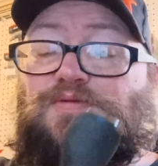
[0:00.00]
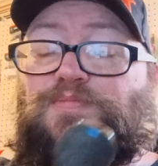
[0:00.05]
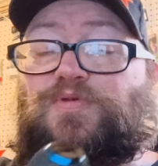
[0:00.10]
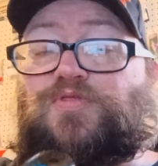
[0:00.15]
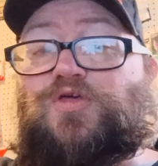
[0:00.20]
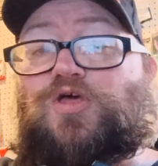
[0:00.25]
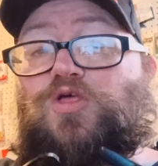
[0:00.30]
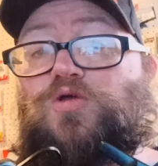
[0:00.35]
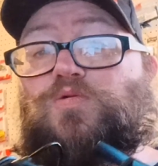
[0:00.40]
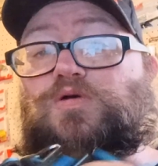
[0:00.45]
some of
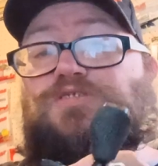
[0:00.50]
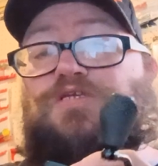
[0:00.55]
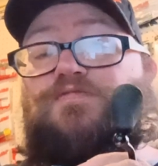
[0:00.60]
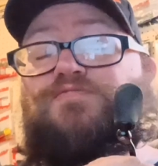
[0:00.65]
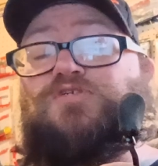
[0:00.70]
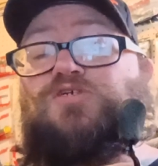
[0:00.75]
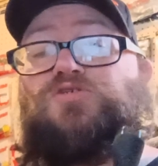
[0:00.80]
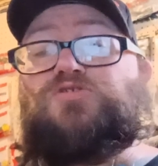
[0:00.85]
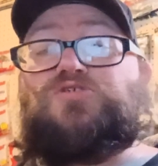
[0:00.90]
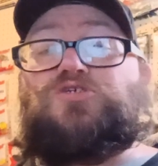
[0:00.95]
the other ones.
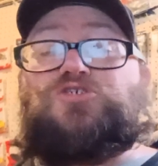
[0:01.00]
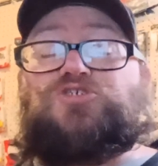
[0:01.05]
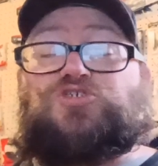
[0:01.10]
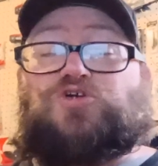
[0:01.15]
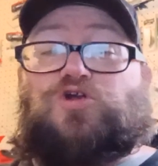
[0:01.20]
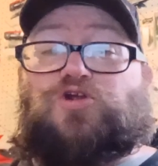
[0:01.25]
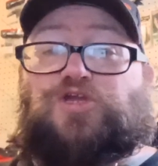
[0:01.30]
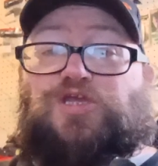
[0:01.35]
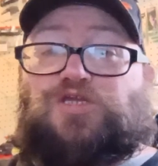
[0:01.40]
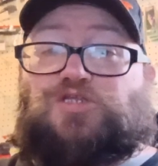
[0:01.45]
I've used their
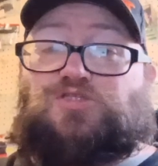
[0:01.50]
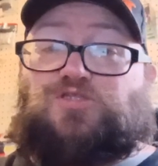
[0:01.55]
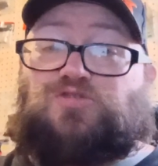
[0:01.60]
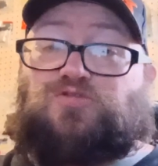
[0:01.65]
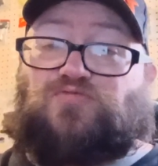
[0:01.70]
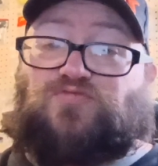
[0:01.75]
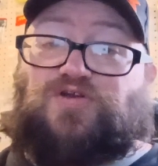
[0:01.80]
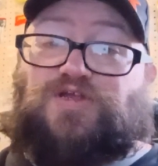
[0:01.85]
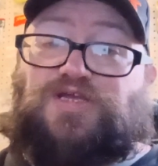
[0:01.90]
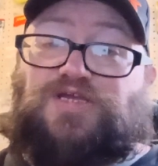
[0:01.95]
Sharky
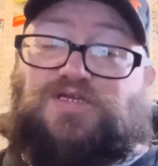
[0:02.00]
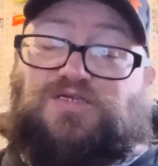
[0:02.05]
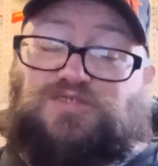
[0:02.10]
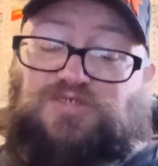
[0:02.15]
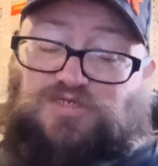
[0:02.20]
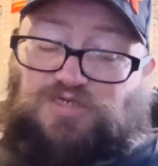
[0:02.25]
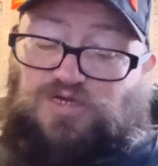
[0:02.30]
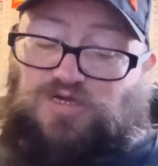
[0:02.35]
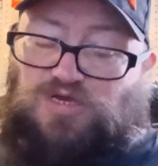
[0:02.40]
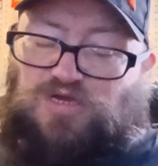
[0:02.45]

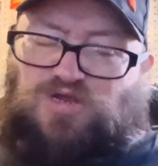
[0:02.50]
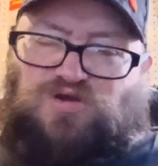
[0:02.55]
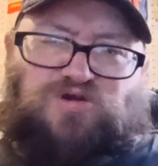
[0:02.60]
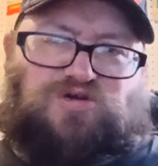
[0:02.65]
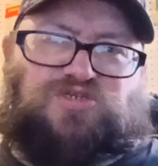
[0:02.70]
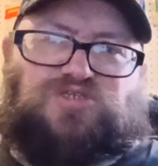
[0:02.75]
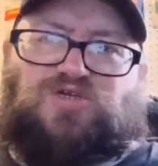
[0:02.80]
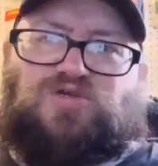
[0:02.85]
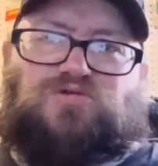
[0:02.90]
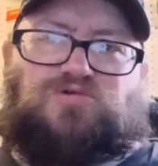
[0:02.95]
3s. Or
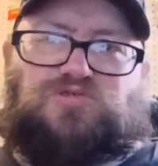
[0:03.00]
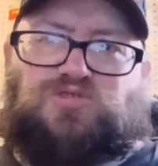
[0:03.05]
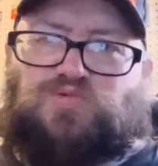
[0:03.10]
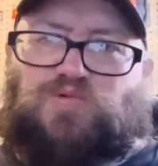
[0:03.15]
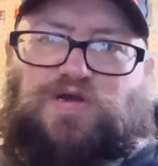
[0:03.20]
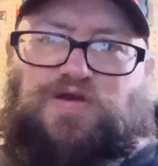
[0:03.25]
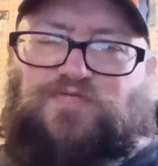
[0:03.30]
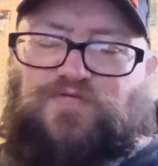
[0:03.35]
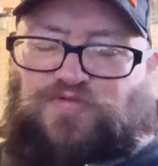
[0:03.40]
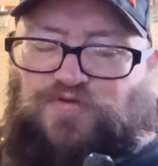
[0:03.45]
2s,
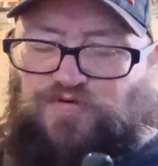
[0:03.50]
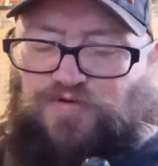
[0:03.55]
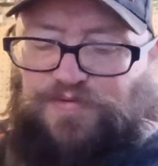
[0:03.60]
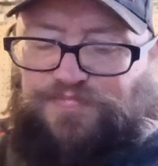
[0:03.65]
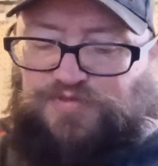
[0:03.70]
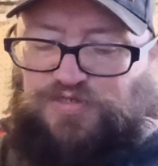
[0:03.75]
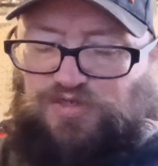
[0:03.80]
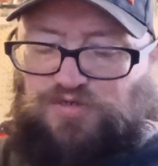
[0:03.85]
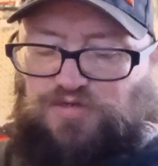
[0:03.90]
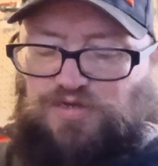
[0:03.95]
whatever they're
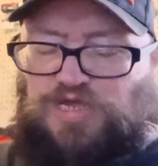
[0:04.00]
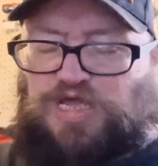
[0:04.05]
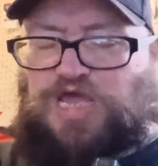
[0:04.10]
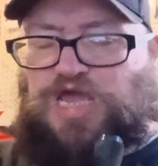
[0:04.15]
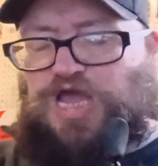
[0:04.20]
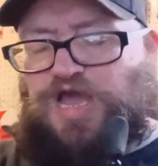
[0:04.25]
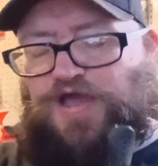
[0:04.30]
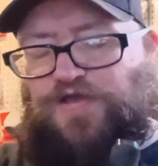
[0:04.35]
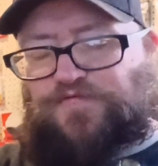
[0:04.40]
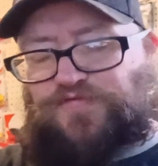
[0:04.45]
up to.
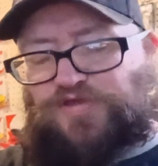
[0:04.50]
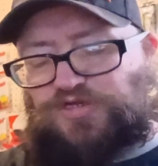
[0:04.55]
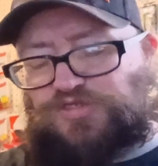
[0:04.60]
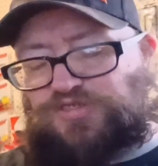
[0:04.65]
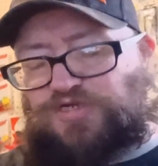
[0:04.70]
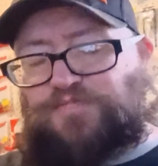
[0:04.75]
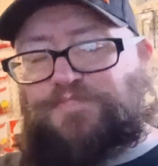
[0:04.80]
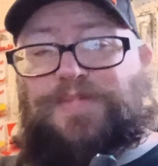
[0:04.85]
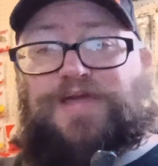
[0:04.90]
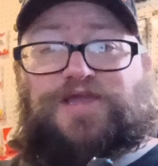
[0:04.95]
I've used
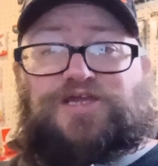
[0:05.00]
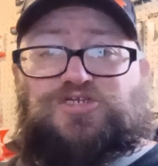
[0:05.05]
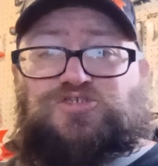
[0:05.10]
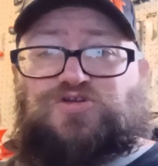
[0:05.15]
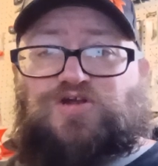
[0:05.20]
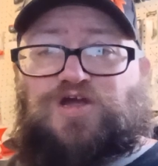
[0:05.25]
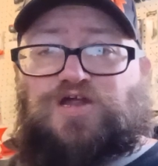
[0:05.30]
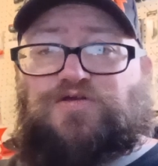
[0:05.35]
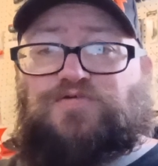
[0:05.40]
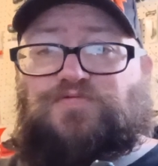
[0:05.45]
their
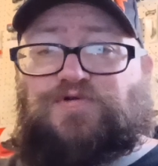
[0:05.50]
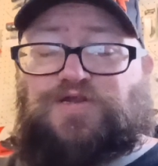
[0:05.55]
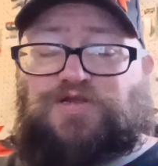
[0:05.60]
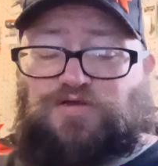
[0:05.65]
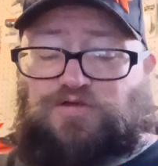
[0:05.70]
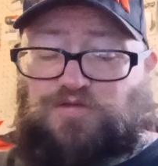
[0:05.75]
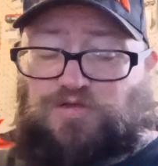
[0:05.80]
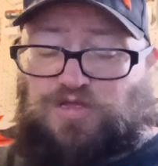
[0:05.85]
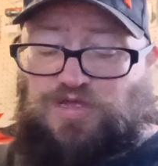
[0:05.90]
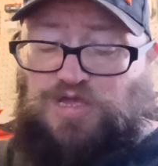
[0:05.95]
Megatron
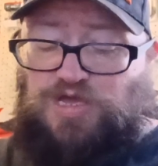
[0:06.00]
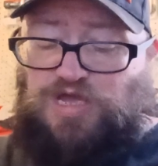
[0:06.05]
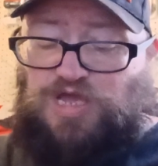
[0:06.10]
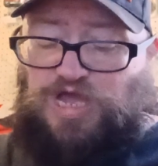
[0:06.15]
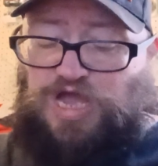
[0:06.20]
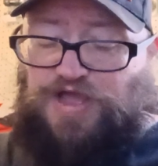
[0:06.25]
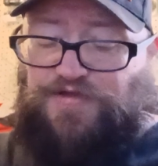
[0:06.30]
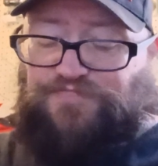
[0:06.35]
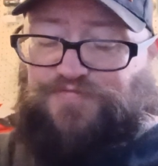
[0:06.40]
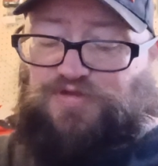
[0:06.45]
reel.
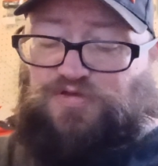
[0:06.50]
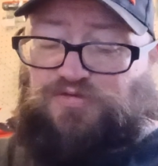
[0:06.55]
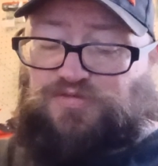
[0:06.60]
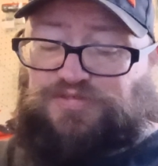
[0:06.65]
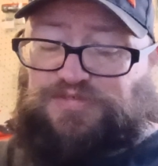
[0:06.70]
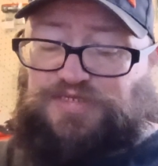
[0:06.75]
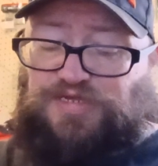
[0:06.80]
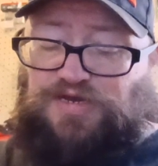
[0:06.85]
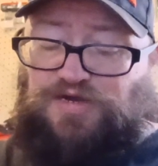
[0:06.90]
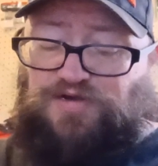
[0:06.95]
I've
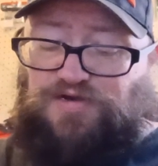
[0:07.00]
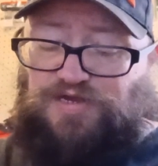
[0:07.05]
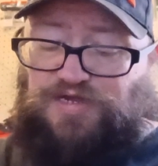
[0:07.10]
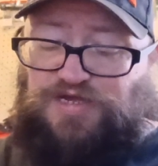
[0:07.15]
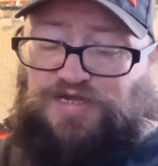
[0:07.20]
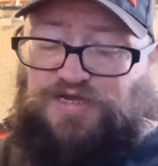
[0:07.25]
used their